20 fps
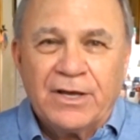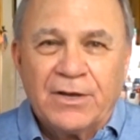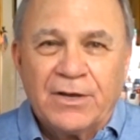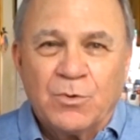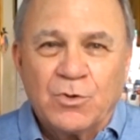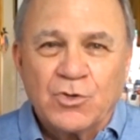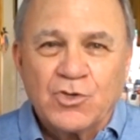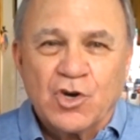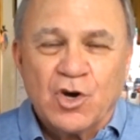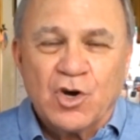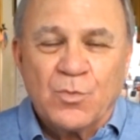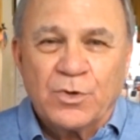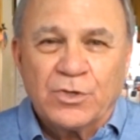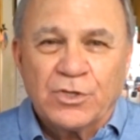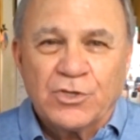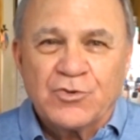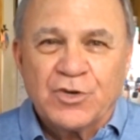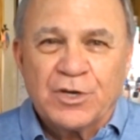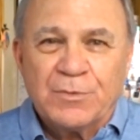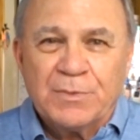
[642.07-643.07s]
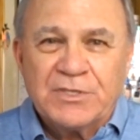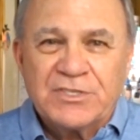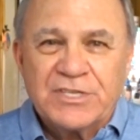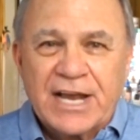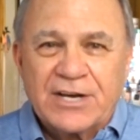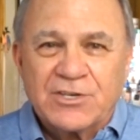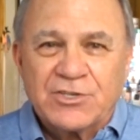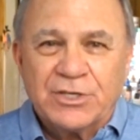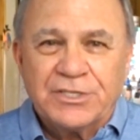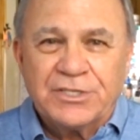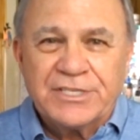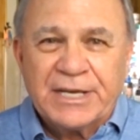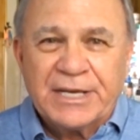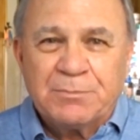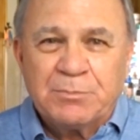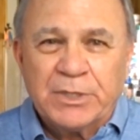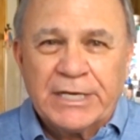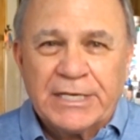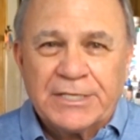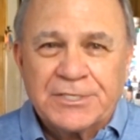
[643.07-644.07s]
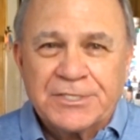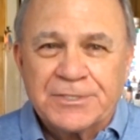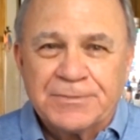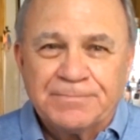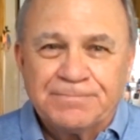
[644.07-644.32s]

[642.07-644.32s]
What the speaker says: we'll show them where the treatments actually take place.